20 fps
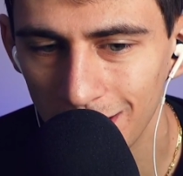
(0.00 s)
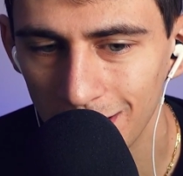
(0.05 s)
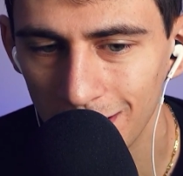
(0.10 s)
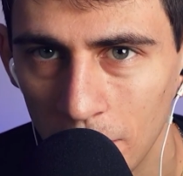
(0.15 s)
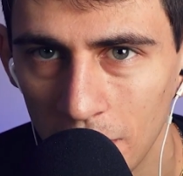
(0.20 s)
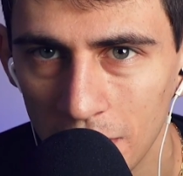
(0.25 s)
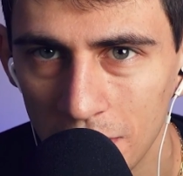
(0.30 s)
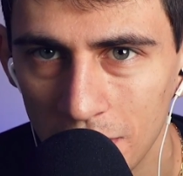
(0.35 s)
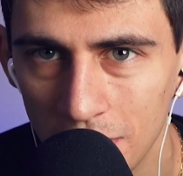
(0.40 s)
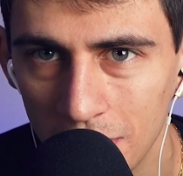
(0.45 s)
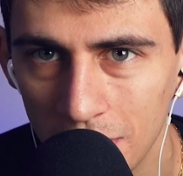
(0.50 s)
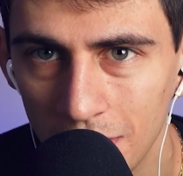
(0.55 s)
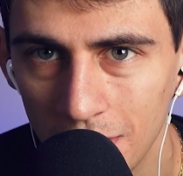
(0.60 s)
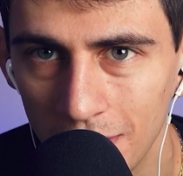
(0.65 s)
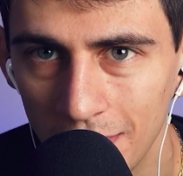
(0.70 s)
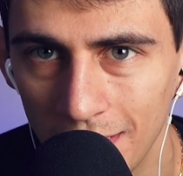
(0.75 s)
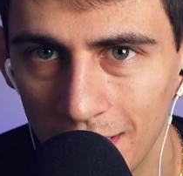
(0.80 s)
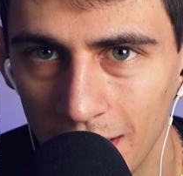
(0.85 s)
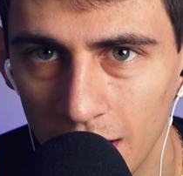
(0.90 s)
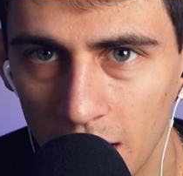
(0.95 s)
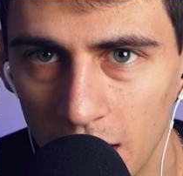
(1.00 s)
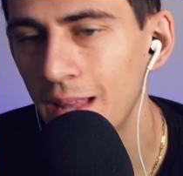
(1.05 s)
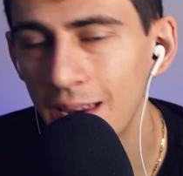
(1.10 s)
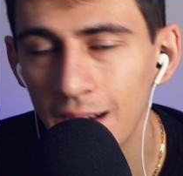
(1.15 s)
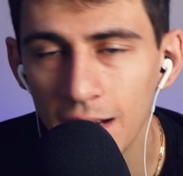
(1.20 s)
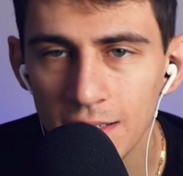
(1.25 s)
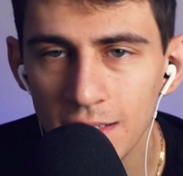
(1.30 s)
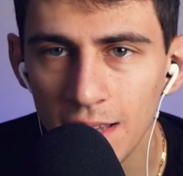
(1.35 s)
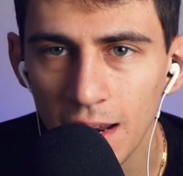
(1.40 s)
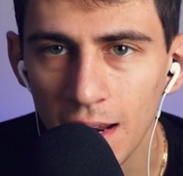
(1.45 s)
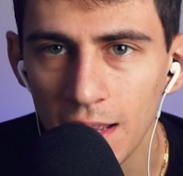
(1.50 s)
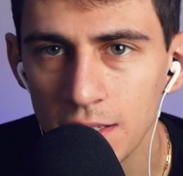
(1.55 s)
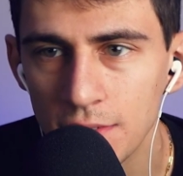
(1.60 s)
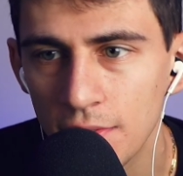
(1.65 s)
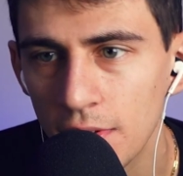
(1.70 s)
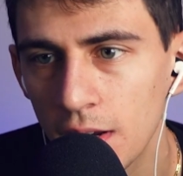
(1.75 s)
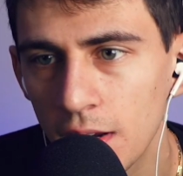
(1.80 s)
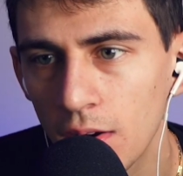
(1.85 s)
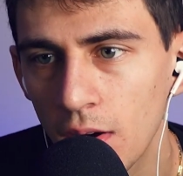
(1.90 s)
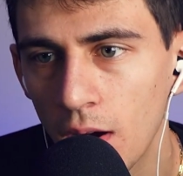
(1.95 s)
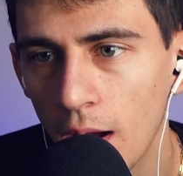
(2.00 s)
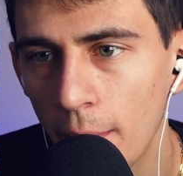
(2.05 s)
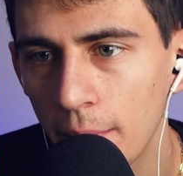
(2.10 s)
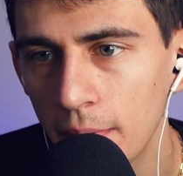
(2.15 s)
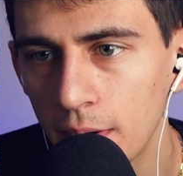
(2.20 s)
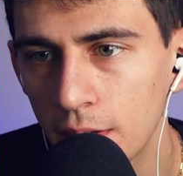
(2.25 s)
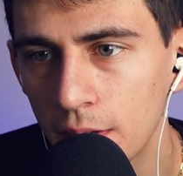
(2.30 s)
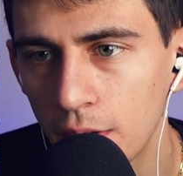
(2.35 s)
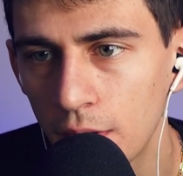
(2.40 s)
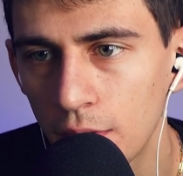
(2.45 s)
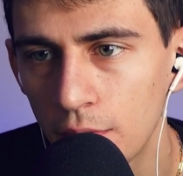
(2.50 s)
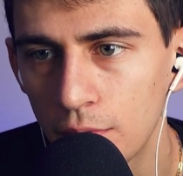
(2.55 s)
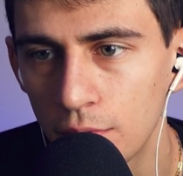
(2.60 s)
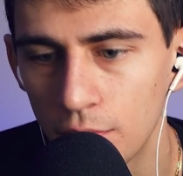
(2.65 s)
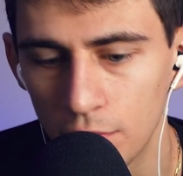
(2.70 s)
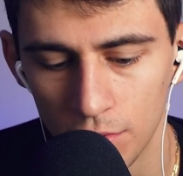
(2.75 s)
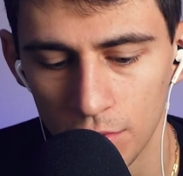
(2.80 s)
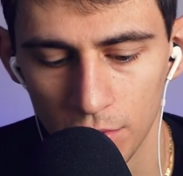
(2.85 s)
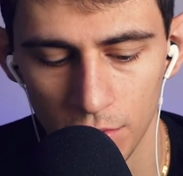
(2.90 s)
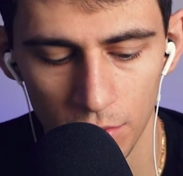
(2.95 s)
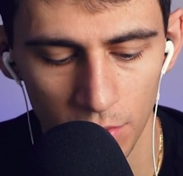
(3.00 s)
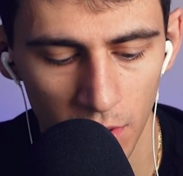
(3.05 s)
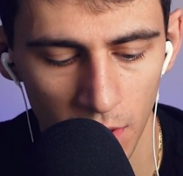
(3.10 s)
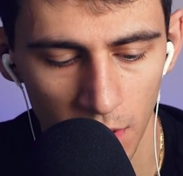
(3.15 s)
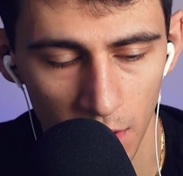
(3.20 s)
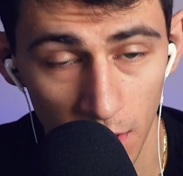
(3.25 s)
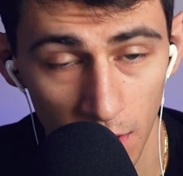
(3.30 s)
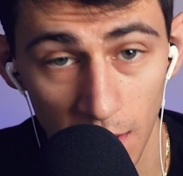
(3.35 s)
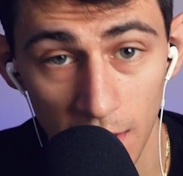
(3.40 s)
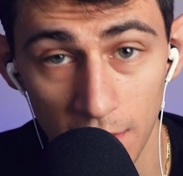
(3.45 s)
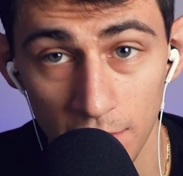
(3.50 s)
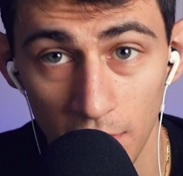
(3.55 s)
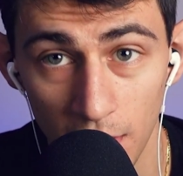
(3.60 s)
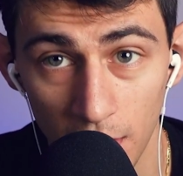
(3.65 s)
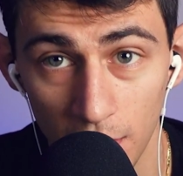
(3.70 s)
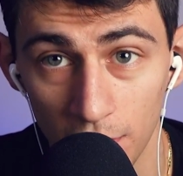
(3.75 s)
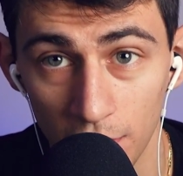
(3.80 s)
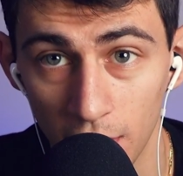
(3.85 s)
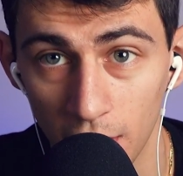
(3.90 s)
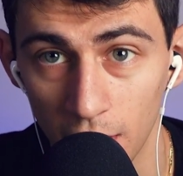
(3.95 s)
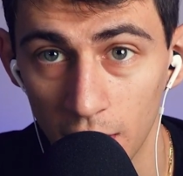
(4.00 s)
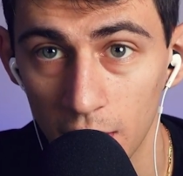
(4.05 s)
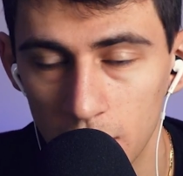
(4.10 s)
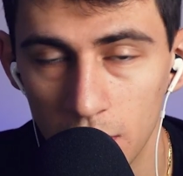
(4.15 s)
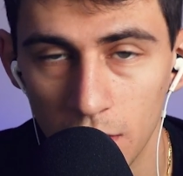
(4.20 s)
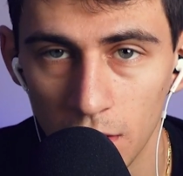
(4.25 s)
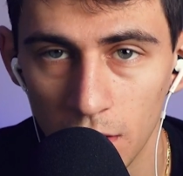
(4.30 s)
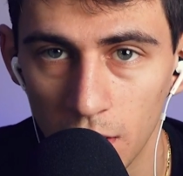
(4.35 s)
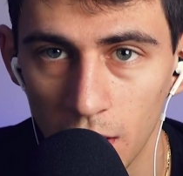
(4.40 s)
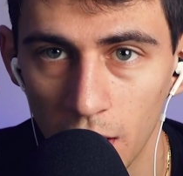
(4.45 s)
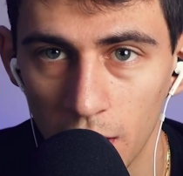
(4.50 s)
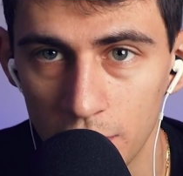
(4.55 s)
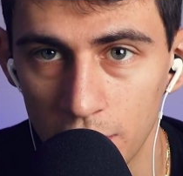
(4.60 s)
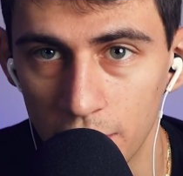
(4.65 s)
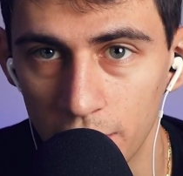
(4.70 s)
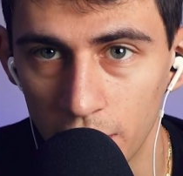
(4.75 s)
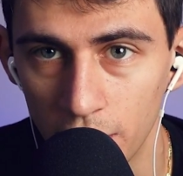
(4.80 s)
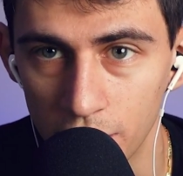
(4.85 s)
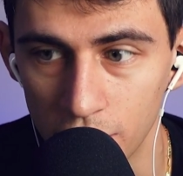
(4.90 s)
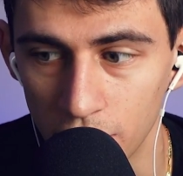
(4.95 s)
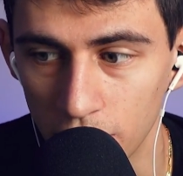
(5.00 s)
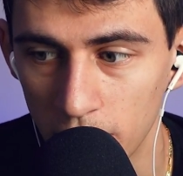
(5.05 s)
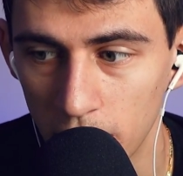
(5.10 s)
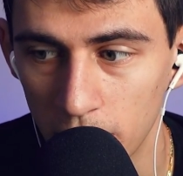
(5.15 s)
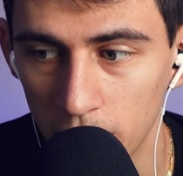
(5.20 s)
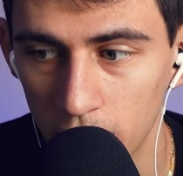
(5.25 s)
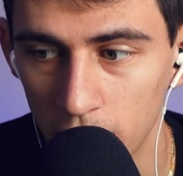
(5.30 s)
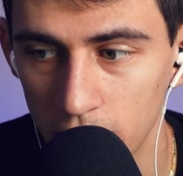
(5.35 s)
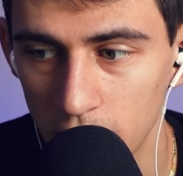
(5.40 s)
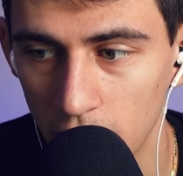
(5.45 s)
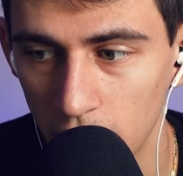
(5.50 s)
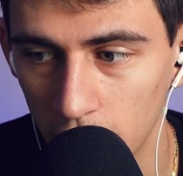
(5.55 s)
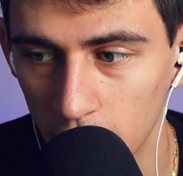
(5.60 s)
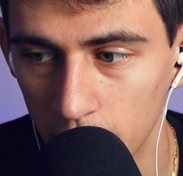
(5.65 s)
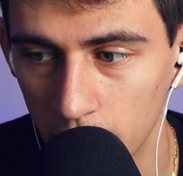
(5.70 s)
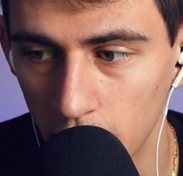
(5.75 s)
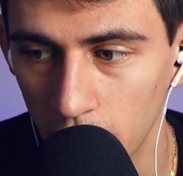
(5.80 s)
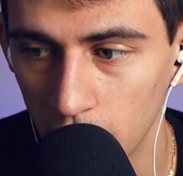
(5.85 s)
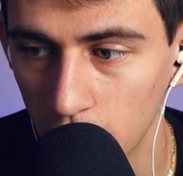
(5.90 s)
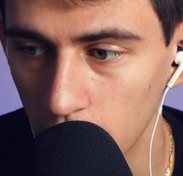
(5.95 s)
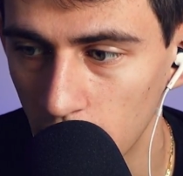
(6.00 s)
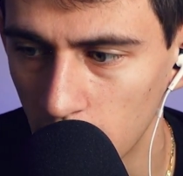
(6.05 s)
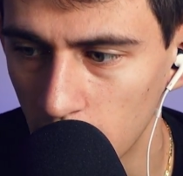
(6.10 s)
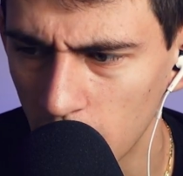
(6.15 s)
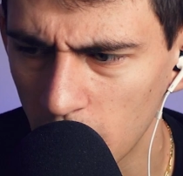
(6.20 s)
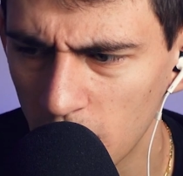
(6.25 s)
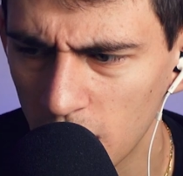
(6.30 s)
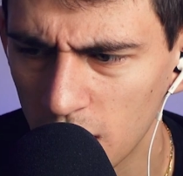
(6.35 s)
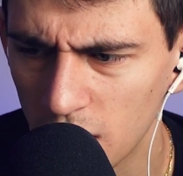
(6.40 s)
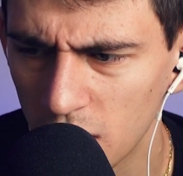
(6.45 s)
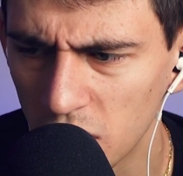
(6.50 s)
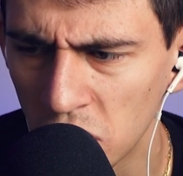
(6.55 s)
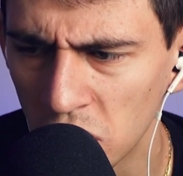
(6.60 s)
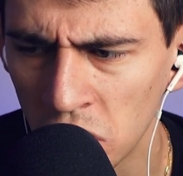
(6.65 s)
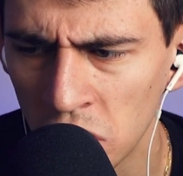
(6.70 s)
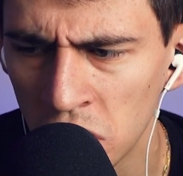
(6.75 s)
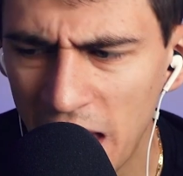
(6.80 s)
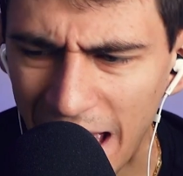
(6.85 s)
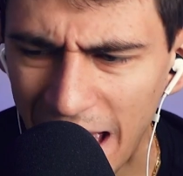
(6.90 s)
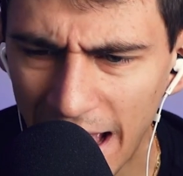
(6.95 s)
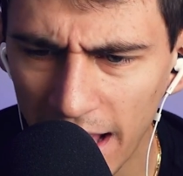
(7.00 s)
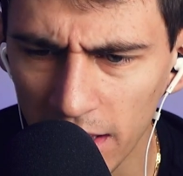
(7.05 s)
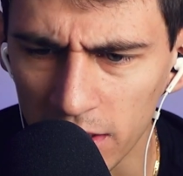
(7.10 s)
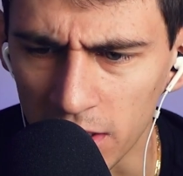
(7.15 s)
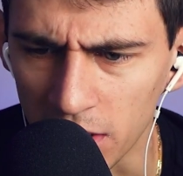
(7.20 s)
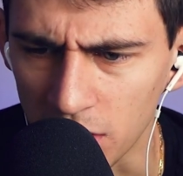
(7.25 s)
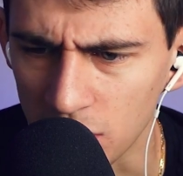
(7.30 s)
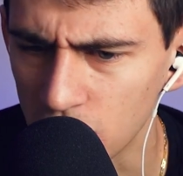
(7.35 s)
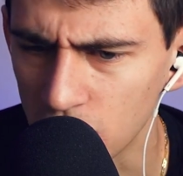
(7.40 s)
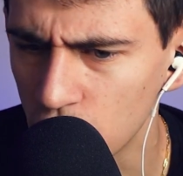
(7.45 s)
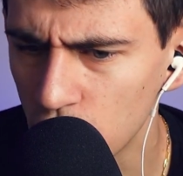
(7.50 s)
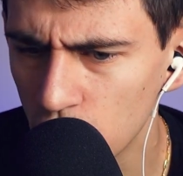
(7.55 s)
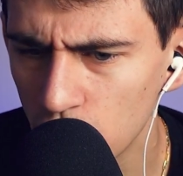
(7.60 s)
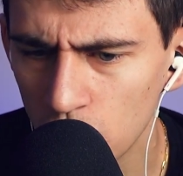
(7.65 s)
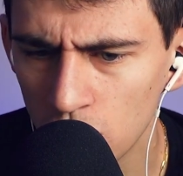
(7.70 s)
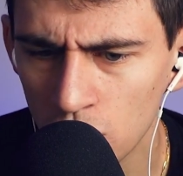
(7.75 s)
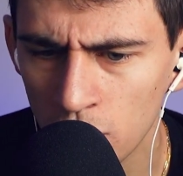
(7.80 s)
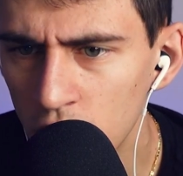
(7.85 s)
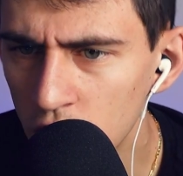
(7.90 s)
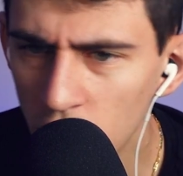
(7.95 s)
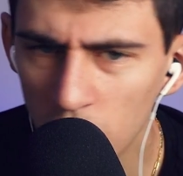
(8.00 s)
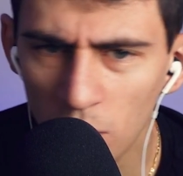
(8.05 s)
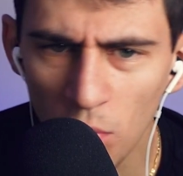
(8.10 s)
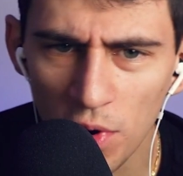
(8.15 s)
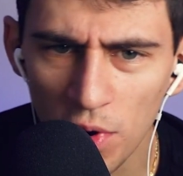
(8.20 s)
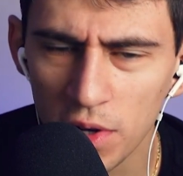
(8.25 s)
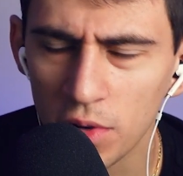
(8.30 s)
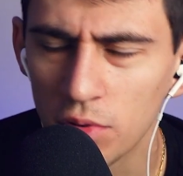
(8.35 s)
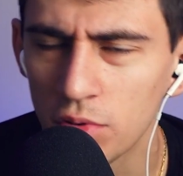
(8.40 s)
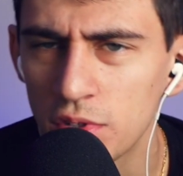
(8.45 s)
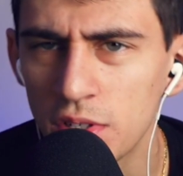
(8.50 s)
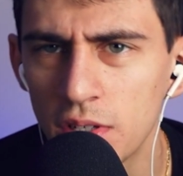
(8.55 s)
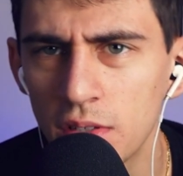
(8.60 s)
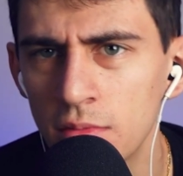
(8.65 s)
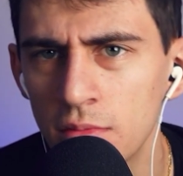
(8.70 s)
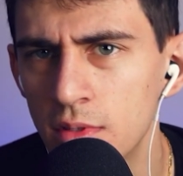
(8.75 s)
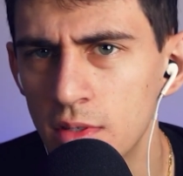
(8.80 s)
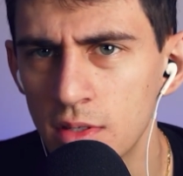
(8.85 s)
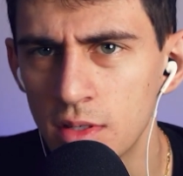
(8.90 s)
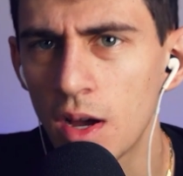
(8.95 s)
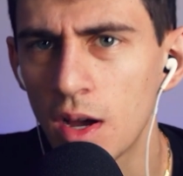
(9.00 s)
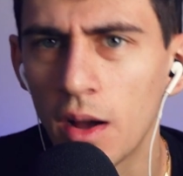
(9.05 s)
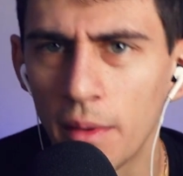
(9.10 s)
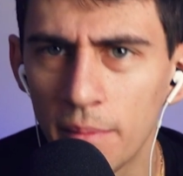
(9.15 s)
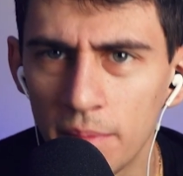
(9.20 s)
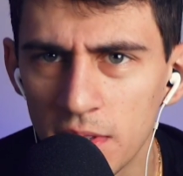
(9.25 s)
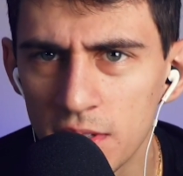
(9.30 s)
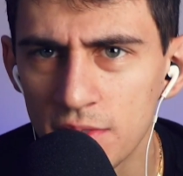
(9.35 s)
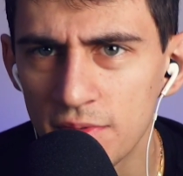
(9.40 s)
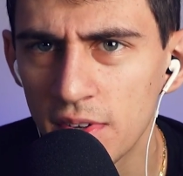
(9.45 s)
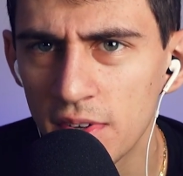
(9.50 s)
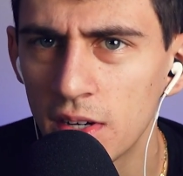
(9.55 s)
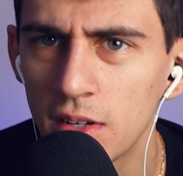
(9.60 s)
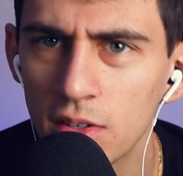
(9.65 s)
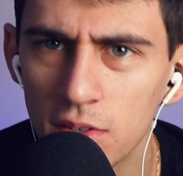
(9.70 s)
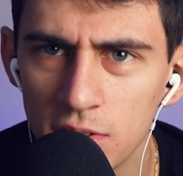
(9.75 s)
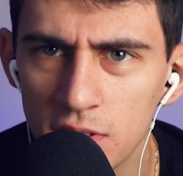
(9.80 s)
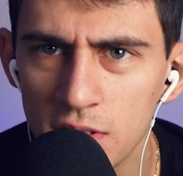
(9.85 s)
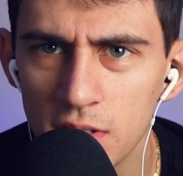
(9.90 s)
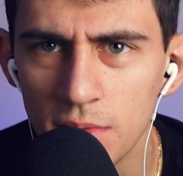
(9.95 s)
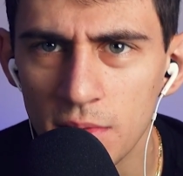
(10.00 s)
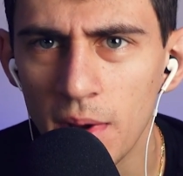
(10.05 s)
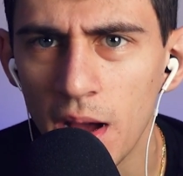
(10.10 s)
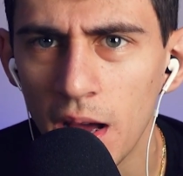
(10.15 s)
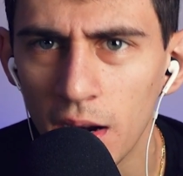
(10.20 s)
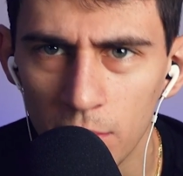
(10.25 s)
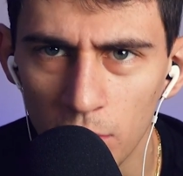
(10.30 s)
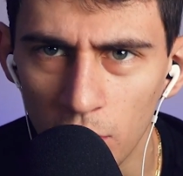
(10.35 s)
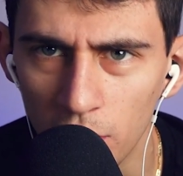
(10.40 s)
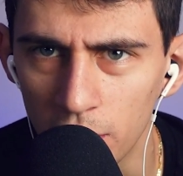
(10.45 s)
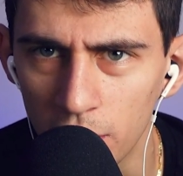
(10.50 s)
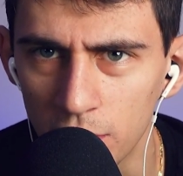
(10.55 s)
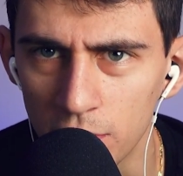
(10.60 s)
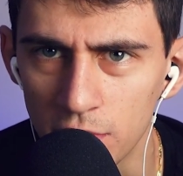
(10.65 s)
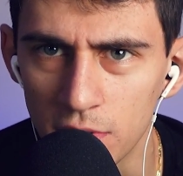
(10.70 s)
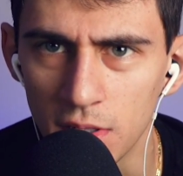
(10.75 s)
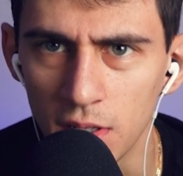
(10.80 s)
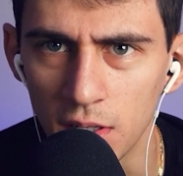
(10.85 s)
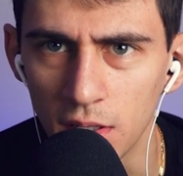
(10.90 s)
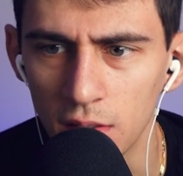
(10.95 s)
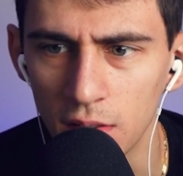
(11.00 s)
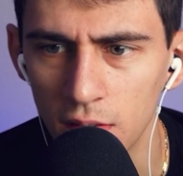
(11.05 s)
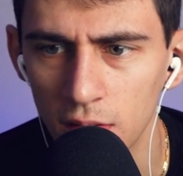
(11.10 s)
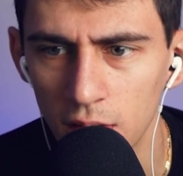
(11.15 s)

pretty good. And in today's video, I'm gonna go through a video that's a little controversial. People are talking about like, oh, Alex, your morning routine's dumb. This video isn't about a morning routine,